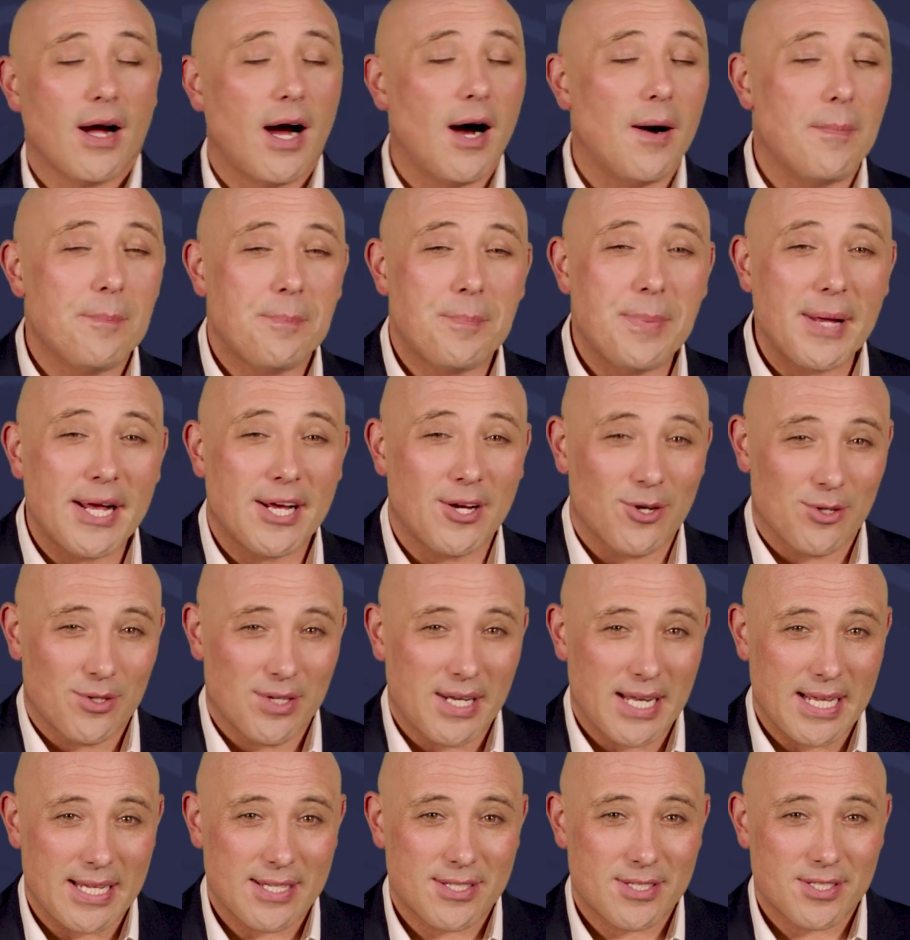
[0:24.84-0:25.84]
I'm big
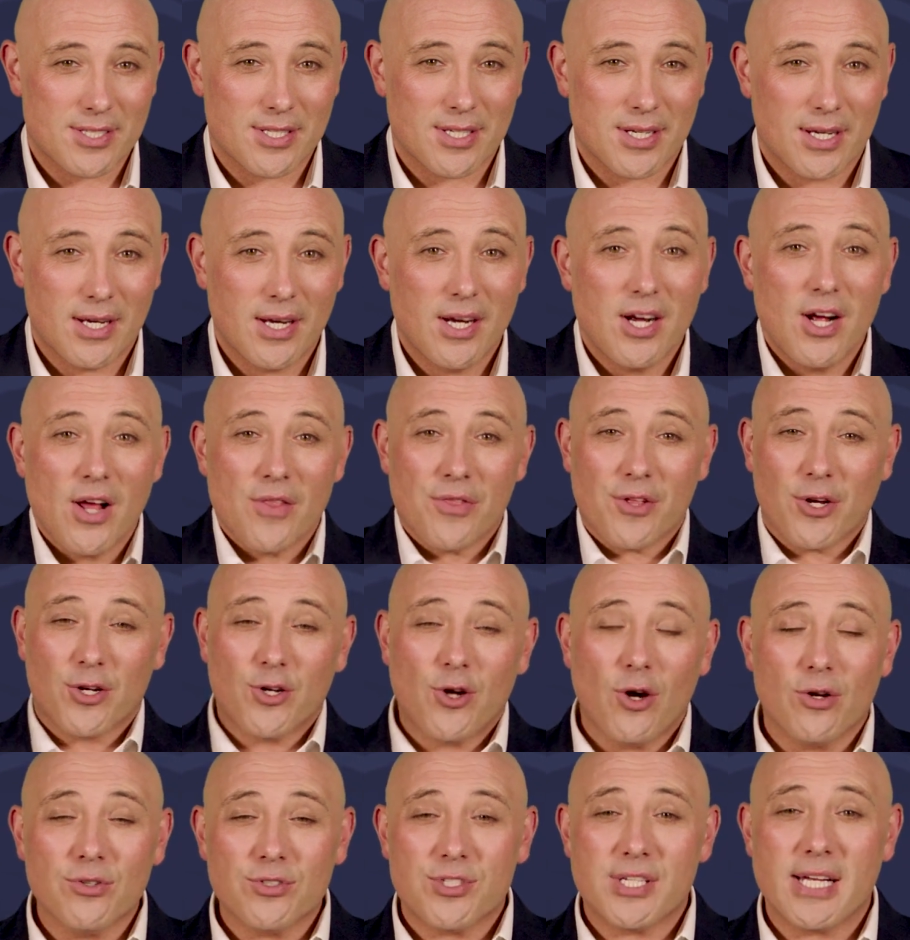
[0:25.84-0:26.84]
on lists. The
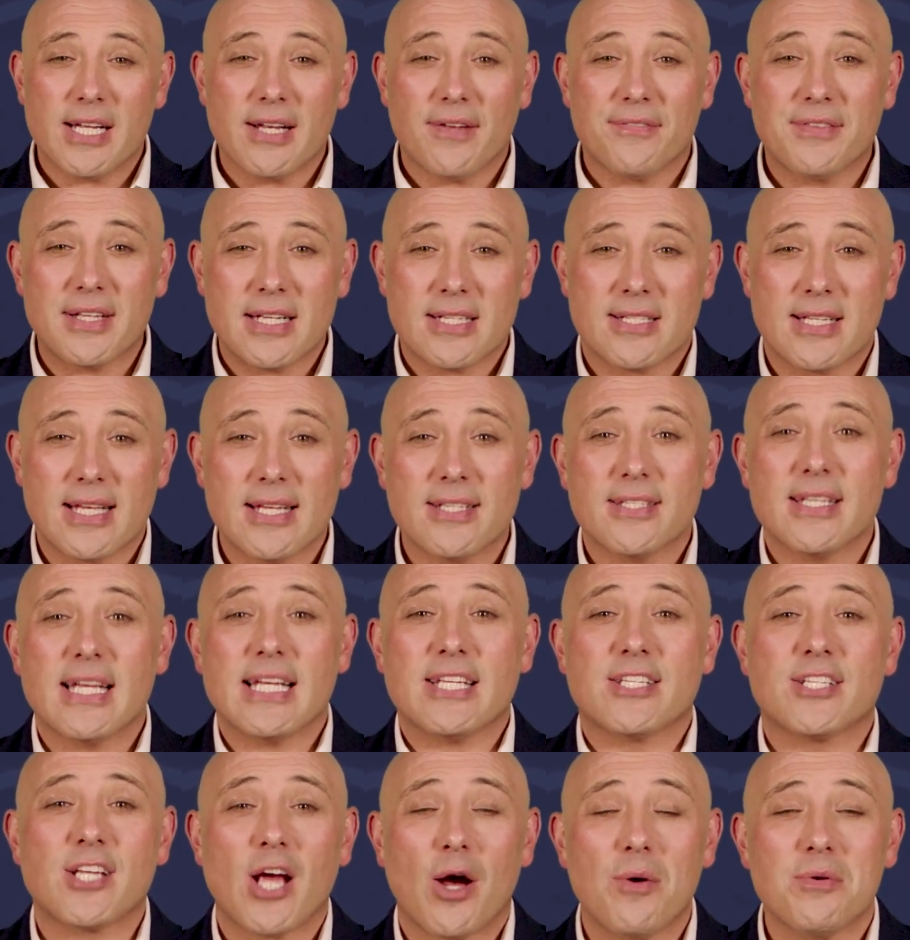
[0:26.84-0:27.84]
content of this list
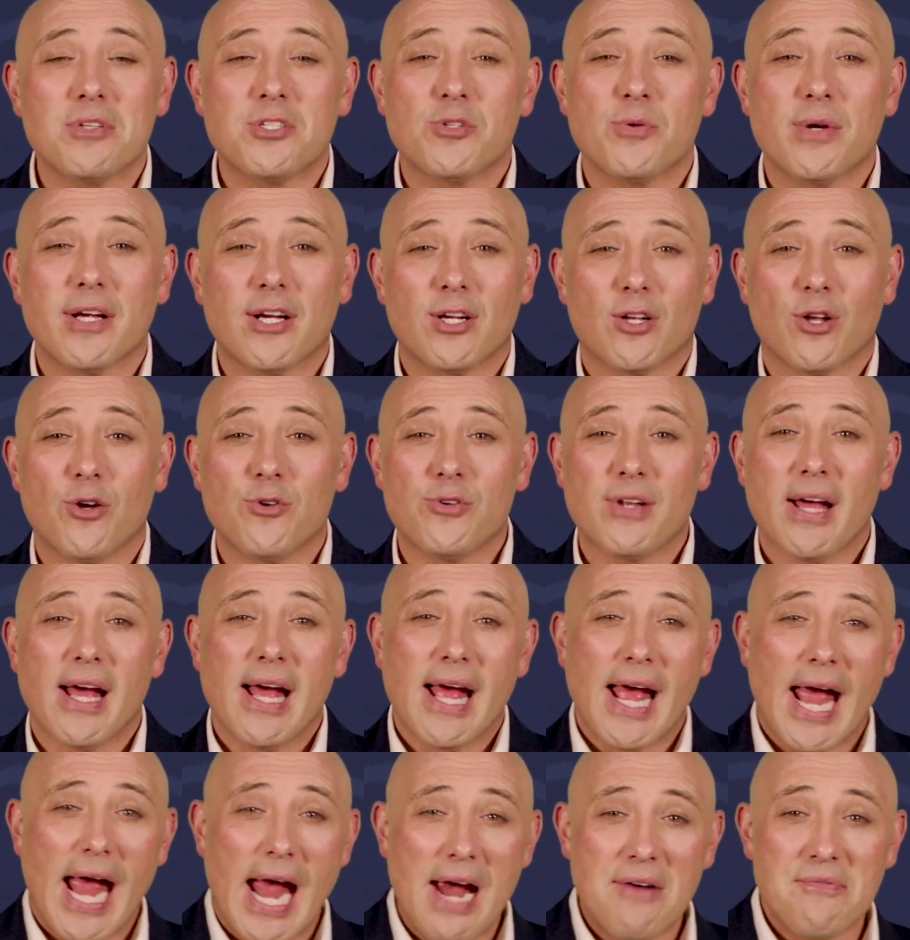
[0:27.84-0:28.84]
is going to include
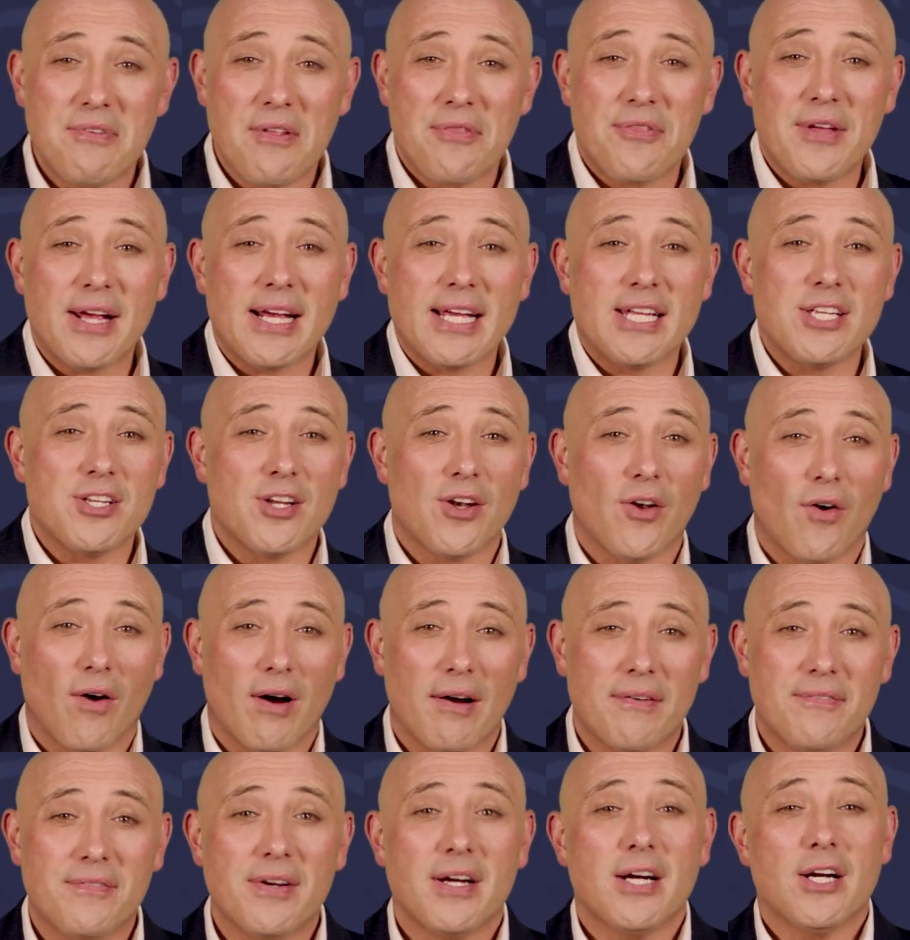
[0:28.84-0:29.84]
everything in your
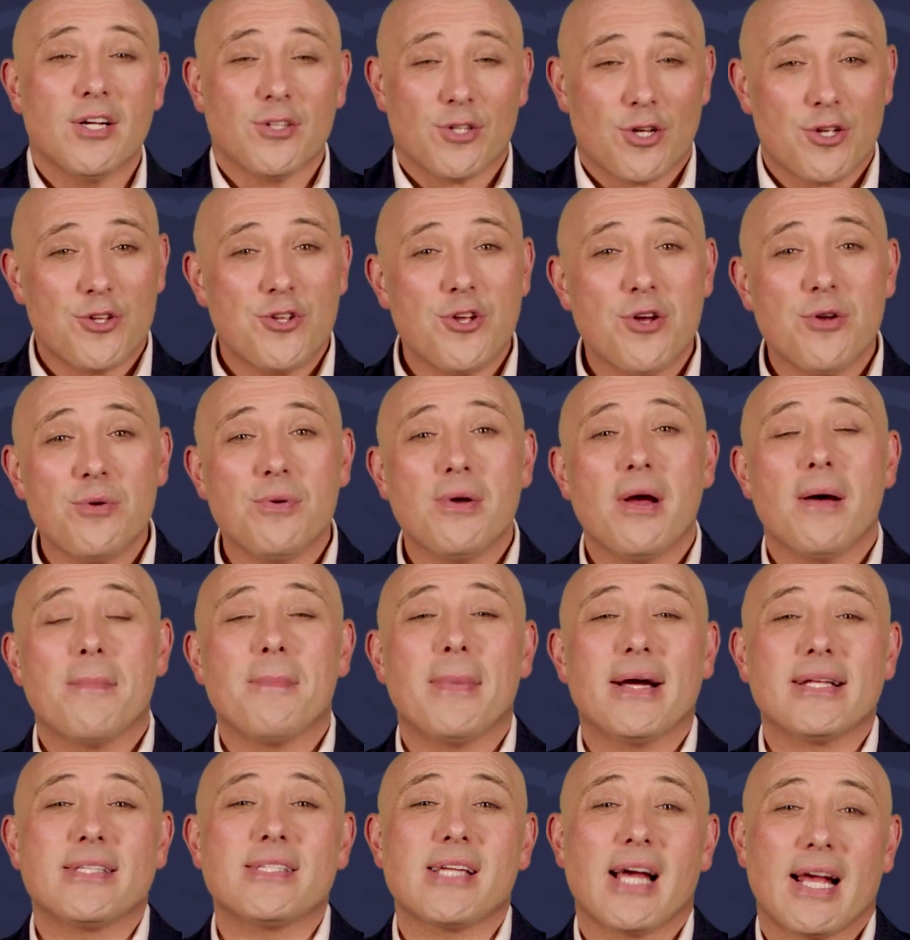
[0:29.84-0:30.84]
life that you
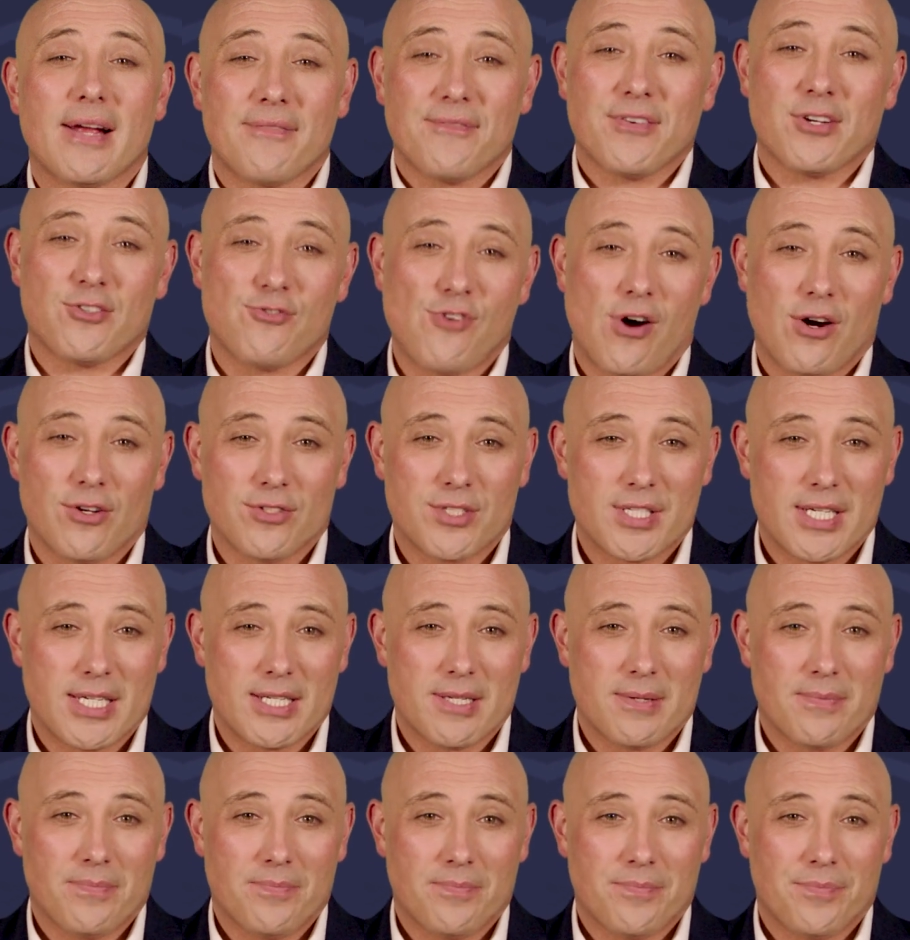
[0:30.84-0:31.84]
may take for granted.